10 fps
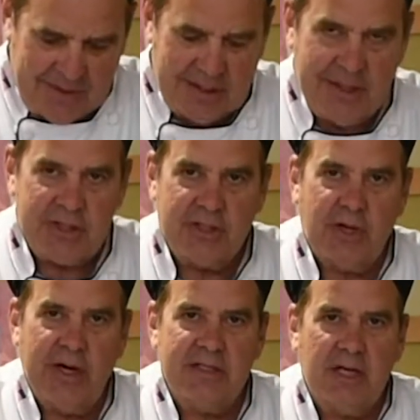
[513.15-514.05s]
And this is a
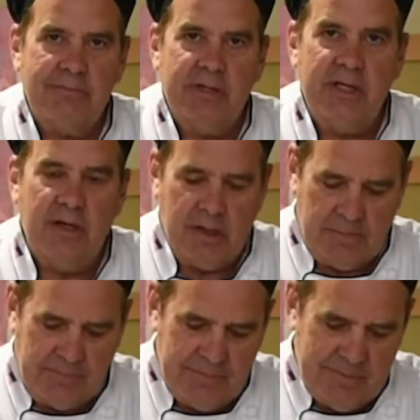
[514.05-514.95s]
great time of the
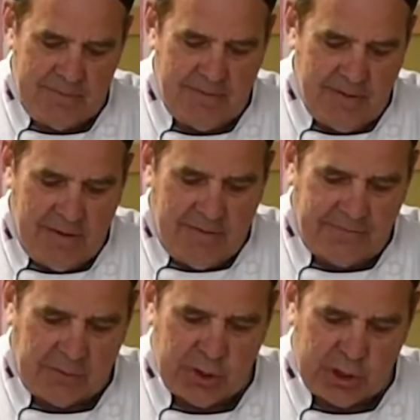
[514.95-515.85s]
year
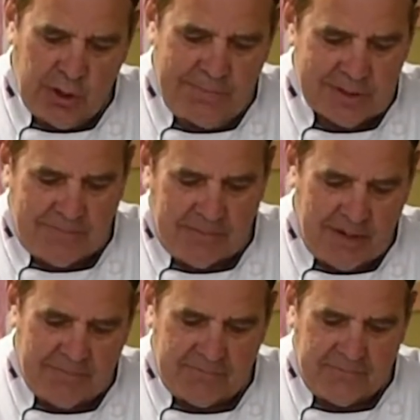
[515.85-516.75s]
for soups
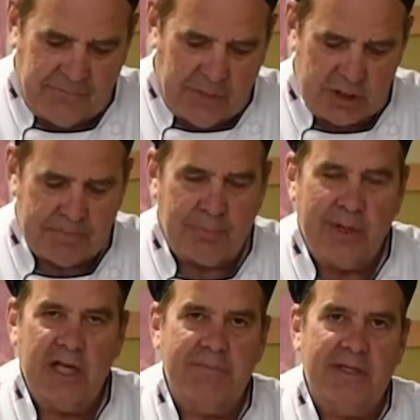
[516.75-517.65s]
and fresh
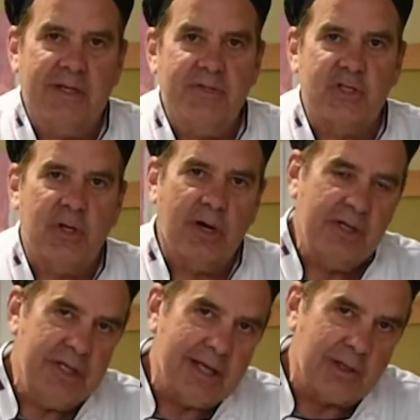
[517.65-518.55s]
bread because it's
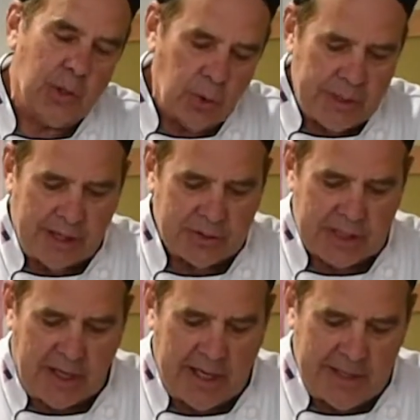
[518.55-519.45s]
starting to get cold
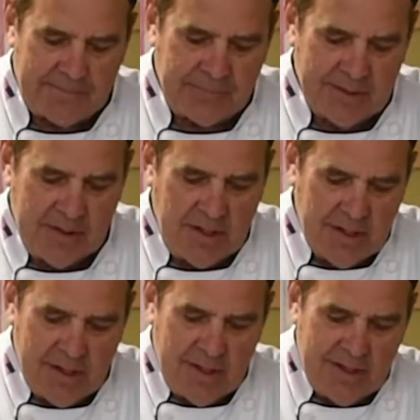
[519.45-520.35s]
outside.
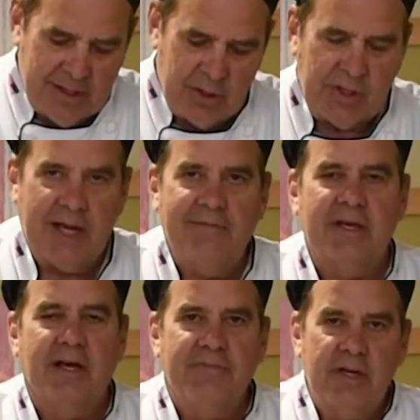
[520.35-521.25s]
And you can have
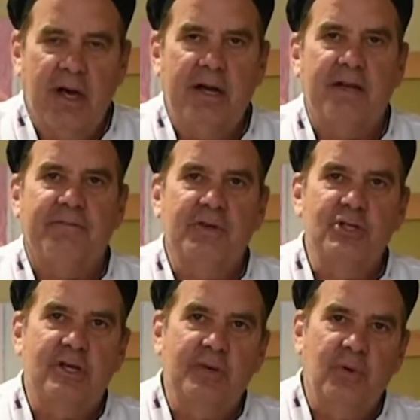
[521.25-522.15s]
the oven on and it
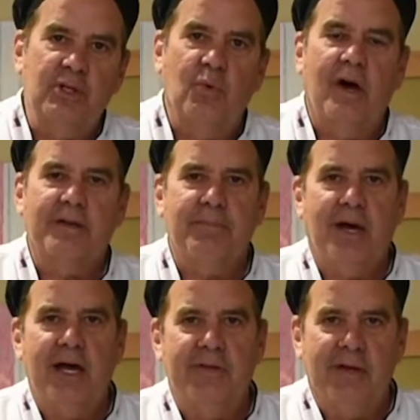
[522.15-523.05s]
feels good when you walk
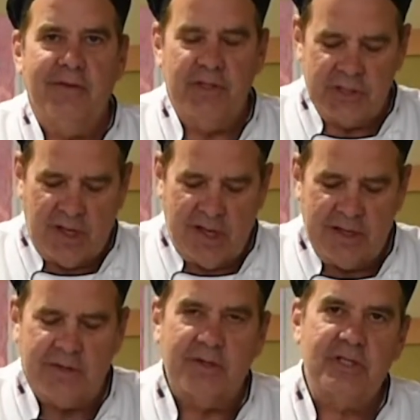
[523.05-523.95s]
by, the oven's on
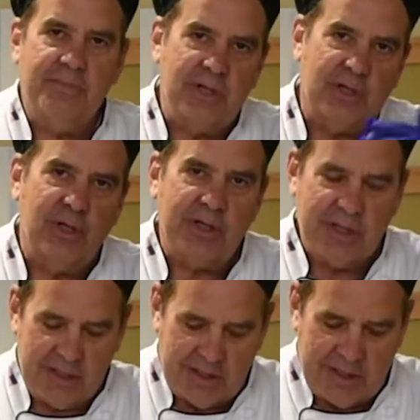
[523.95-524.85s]
and there's something
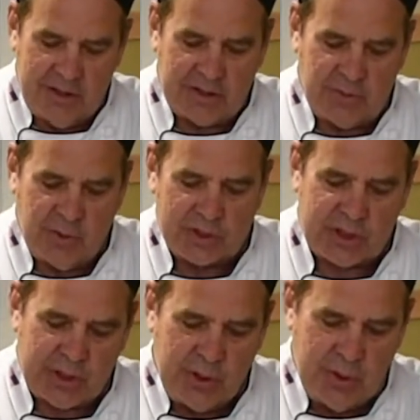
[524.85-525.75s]
cooking in there. You could do a
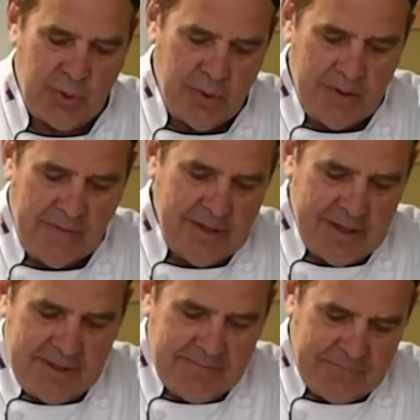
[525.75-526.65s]
stew,
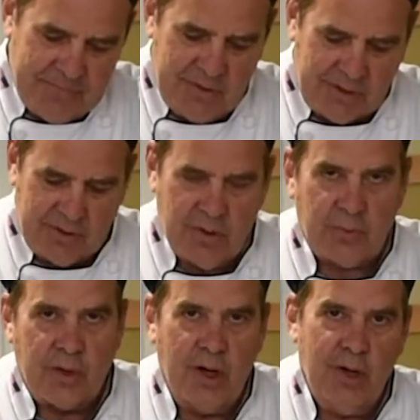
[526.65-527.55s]
you could do a
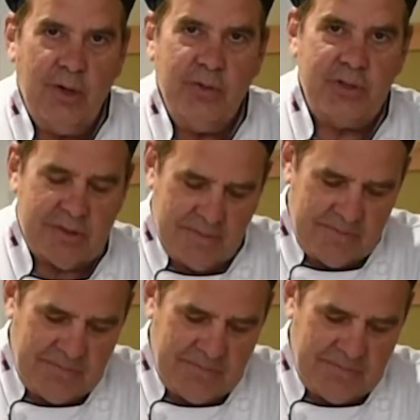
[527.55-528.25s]
roast,